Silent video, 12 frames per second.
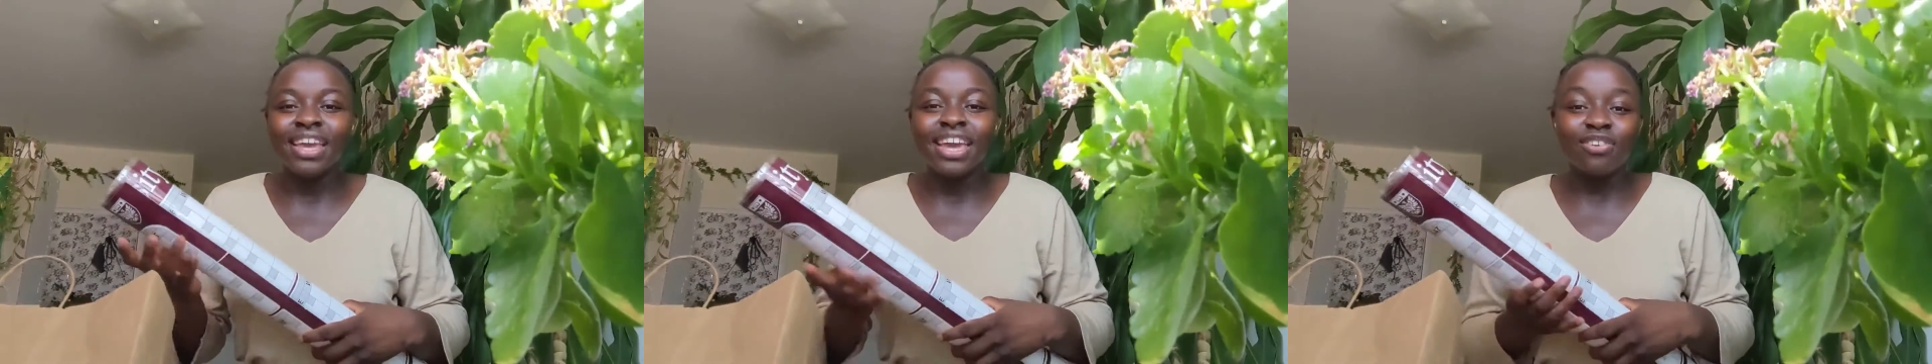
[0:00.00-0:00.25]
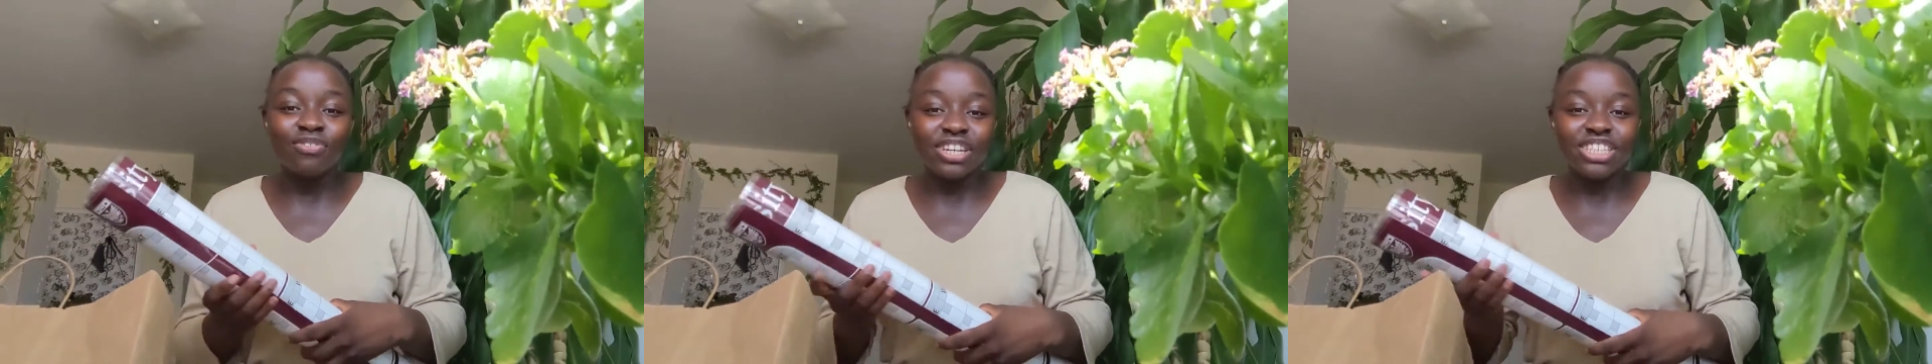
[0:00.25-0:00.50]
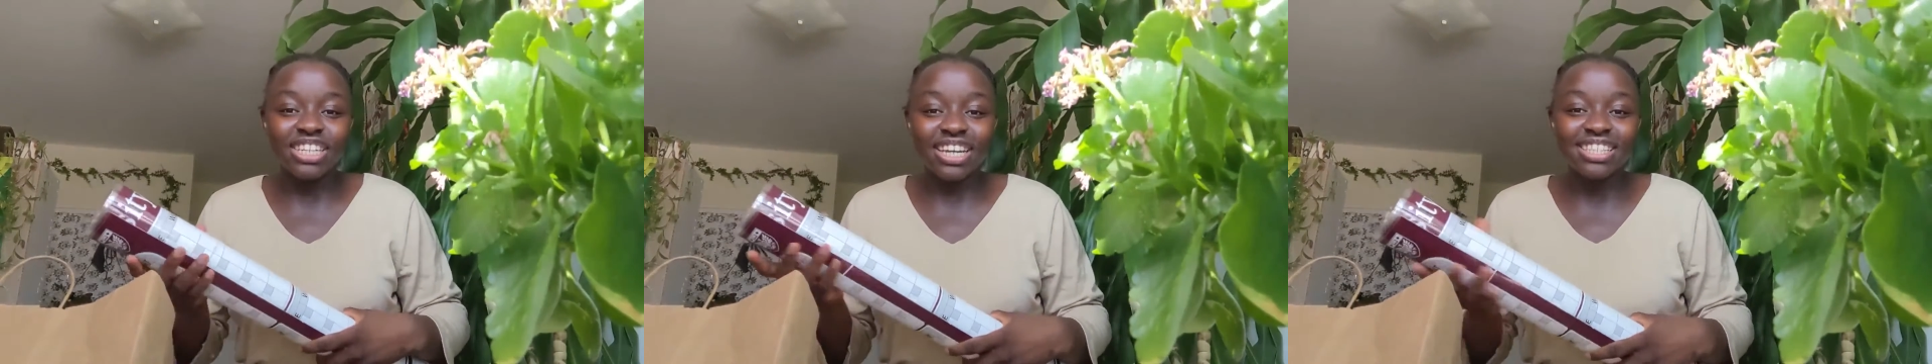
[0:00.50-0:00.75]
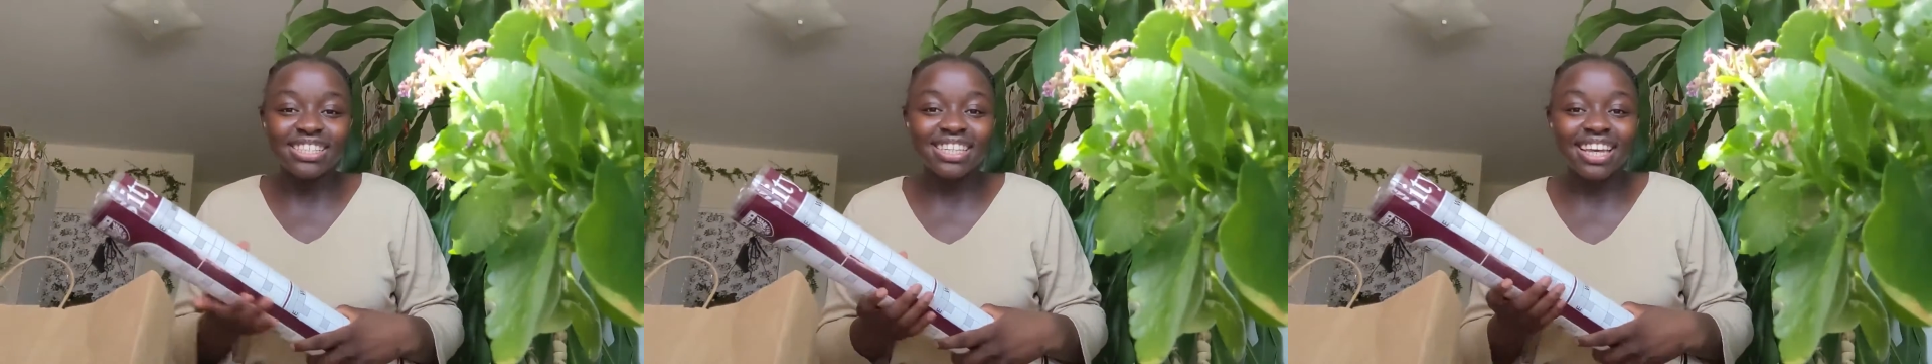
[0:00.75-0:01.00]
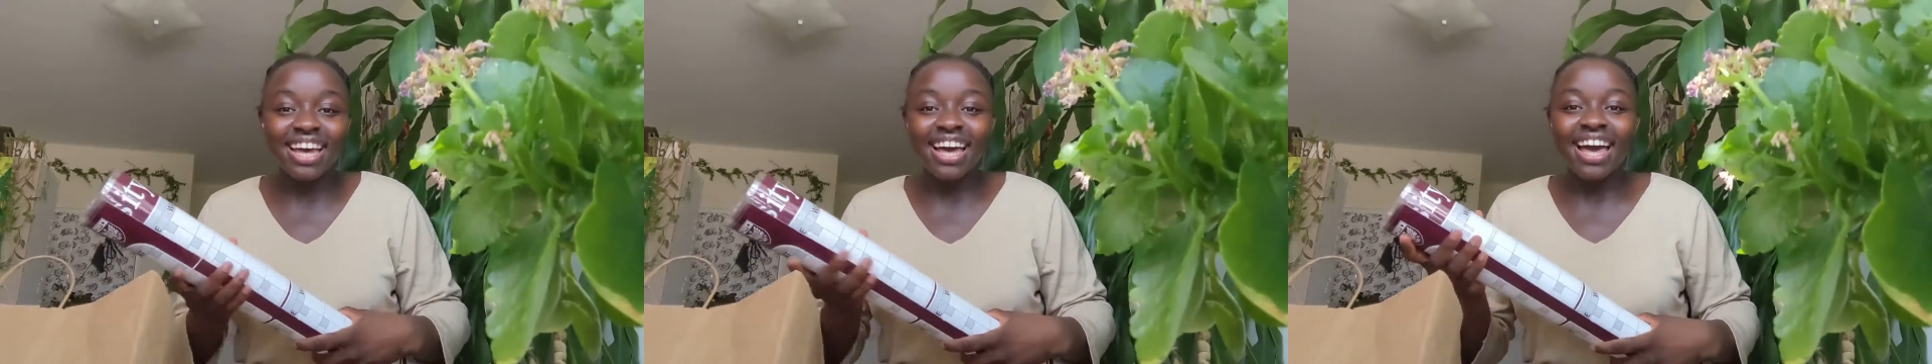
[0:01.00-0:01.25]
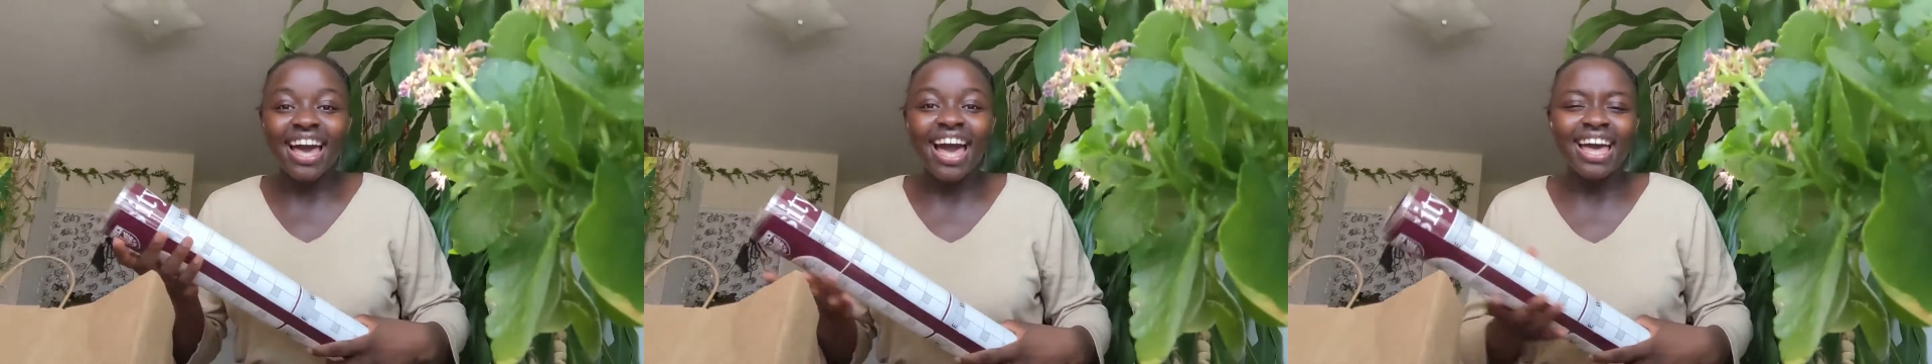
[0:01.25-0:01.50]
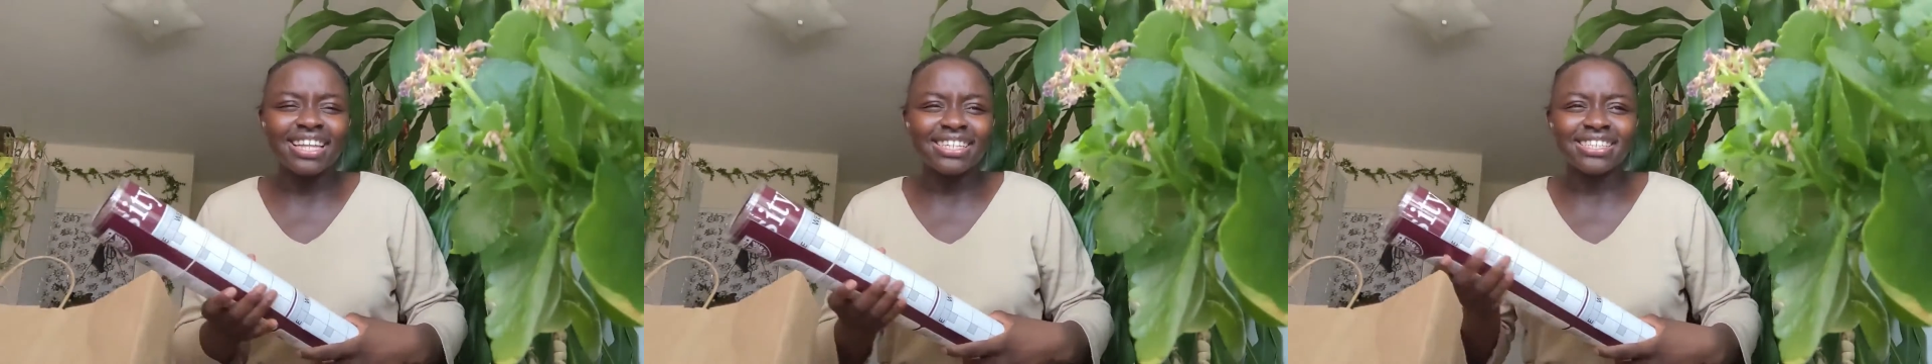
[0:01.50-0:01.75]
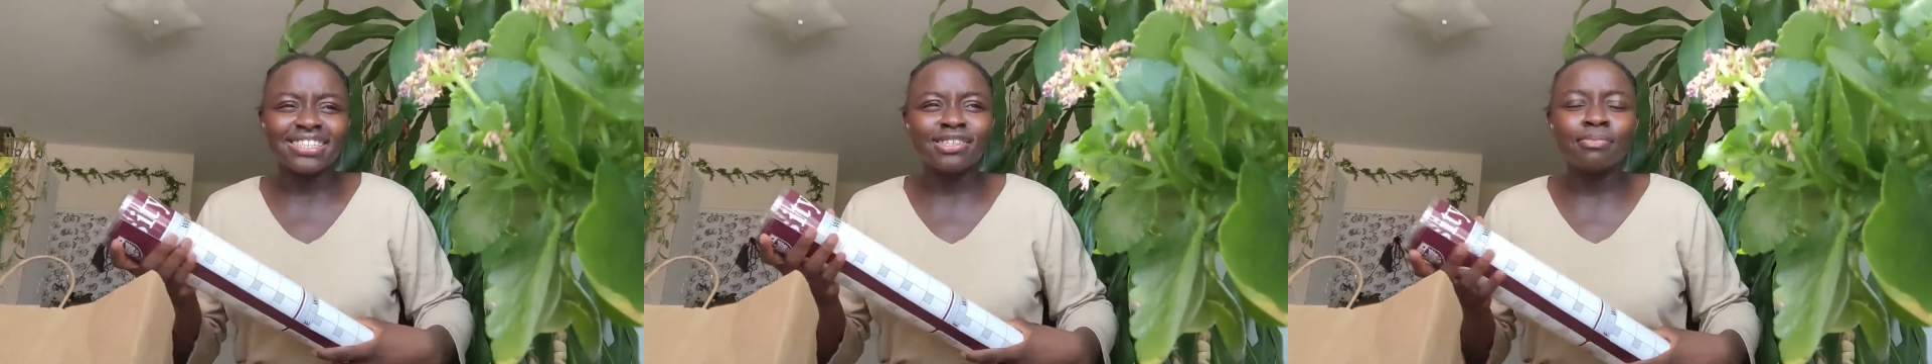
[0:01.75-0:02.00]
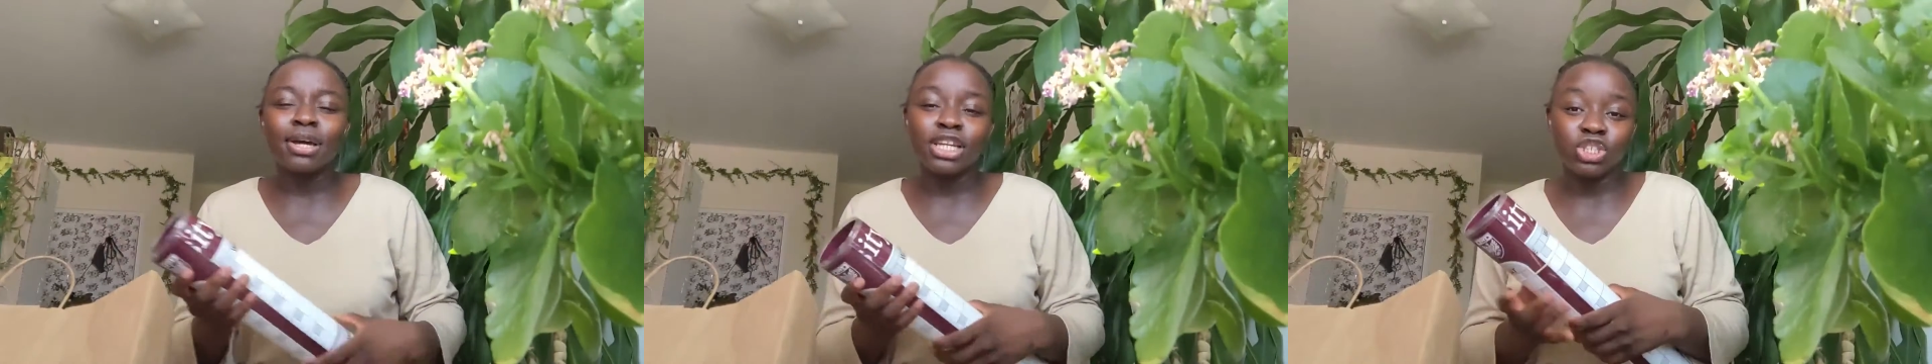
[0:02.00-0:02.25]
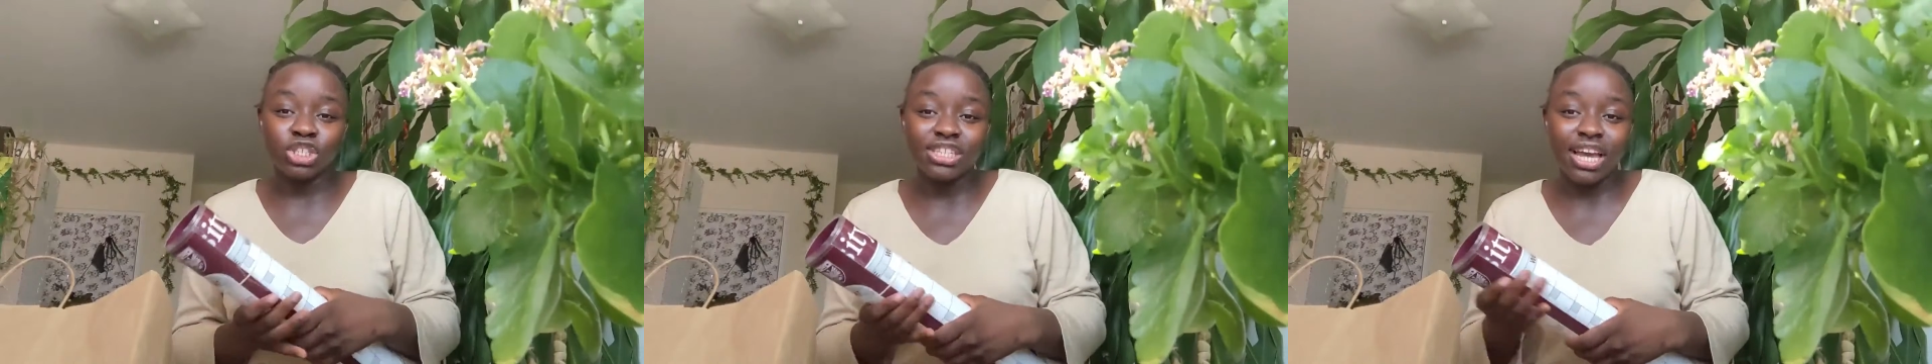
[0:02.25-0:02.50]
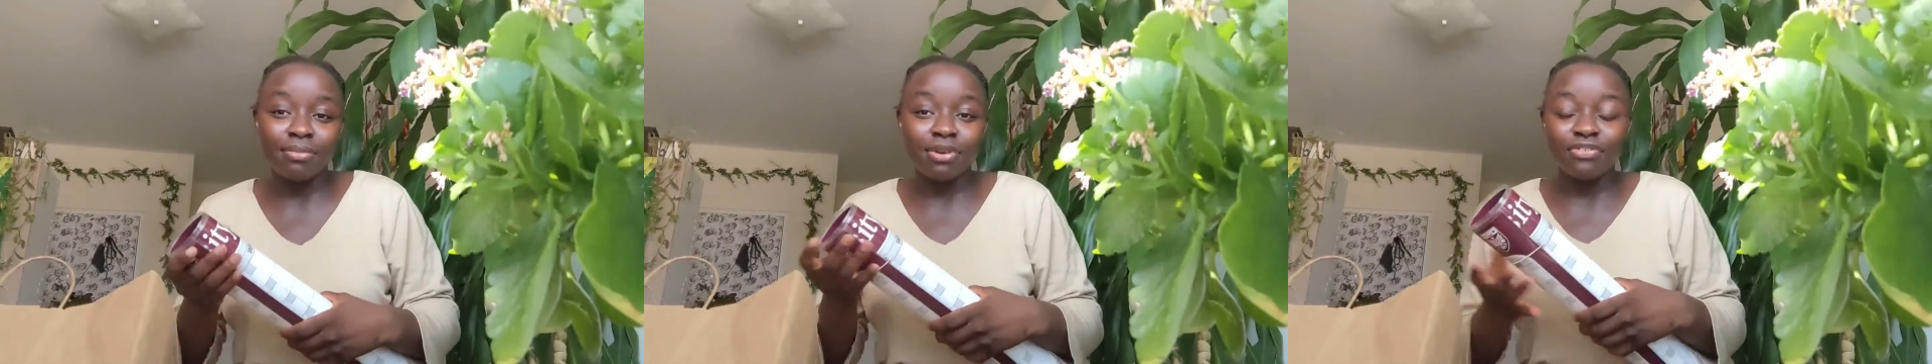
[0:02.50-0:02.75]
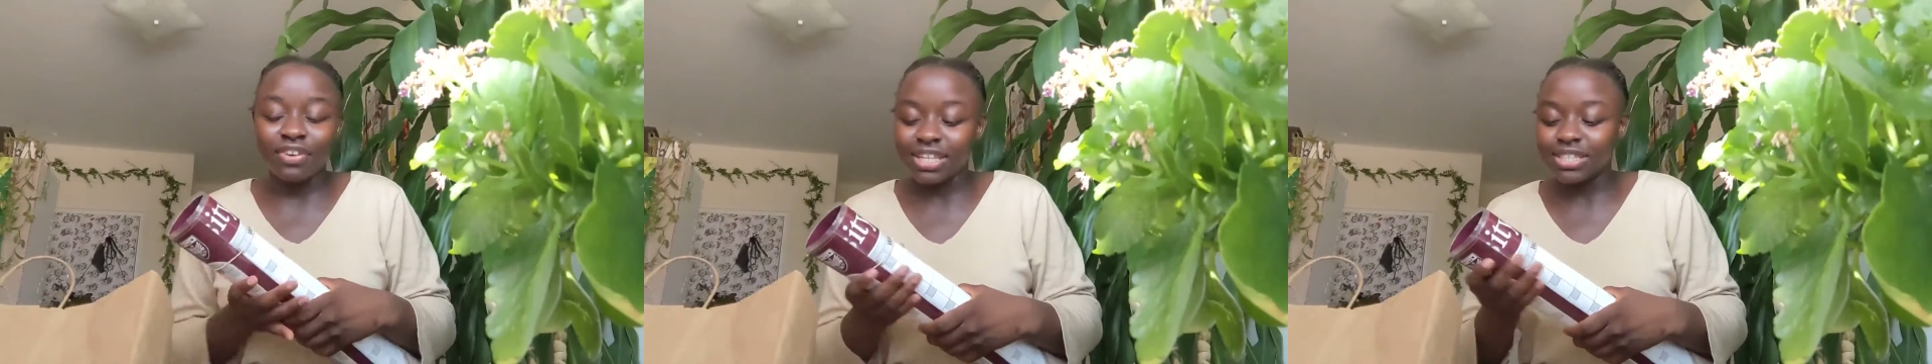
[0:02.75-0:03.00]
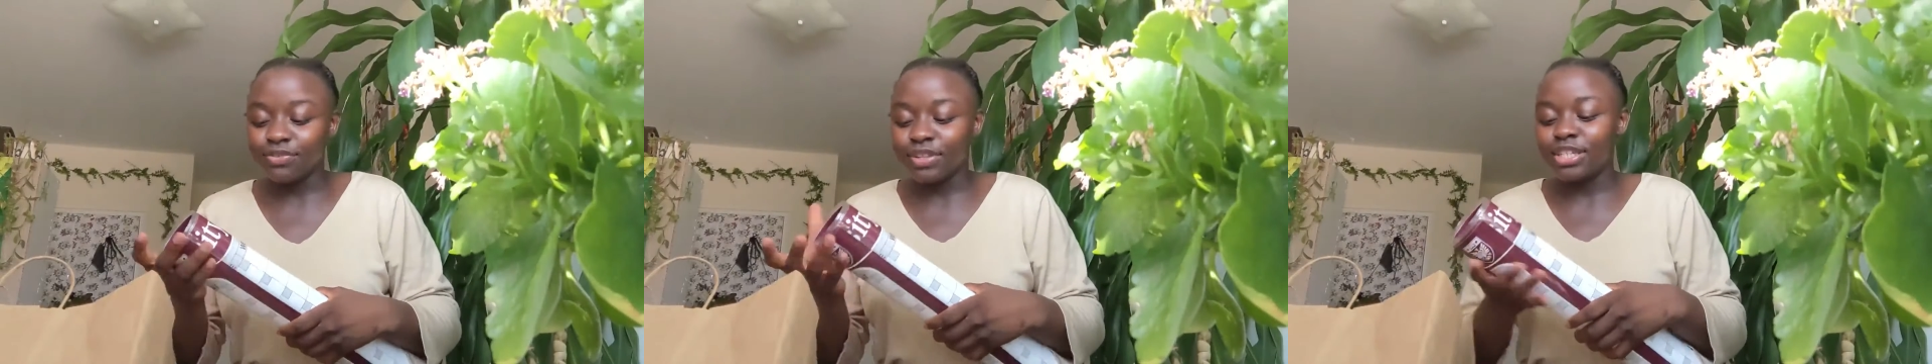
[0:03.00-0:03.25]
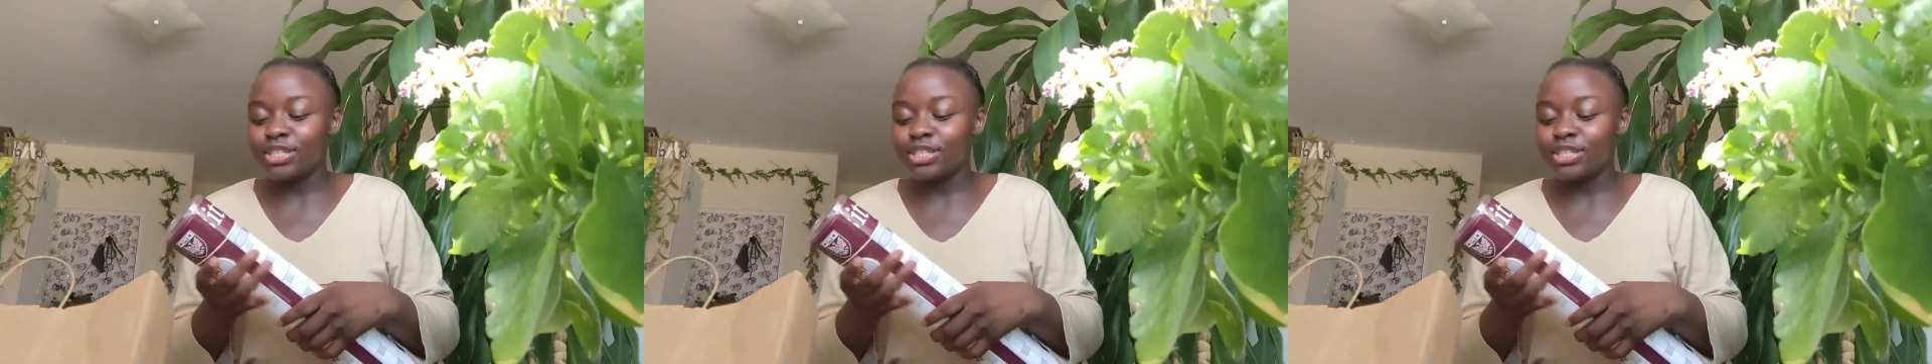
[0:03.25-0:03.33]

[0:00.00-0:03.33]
efficient and manage your time effectively.